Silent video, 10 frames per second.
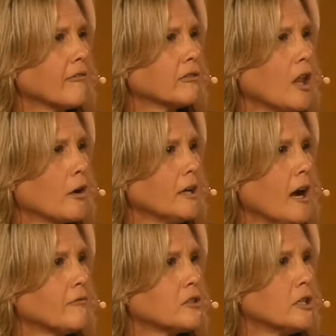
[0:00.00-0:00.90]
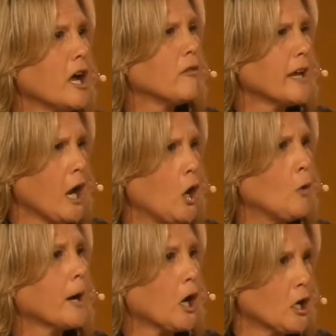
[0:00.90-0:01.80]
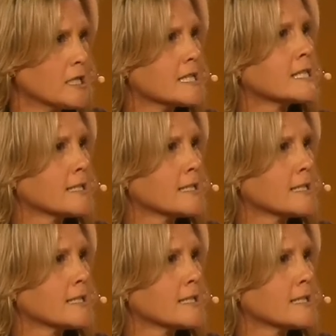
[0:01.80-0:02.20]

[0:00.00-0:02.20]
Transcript: long enough to know that hope hurts?